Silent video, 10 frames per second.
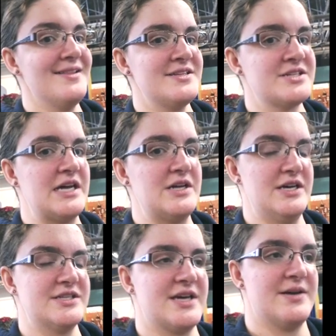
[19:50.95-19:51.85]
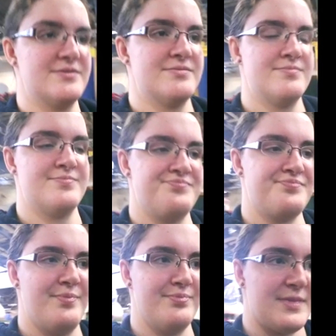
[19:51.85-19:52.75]
let's get let's get
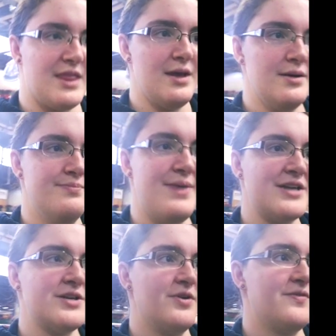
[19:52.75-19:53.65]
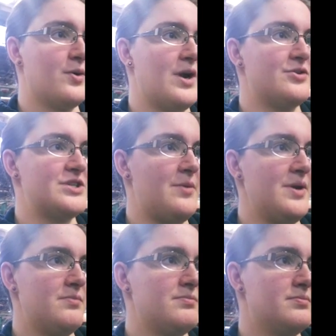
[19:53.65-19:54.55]
back to moving around, shall we?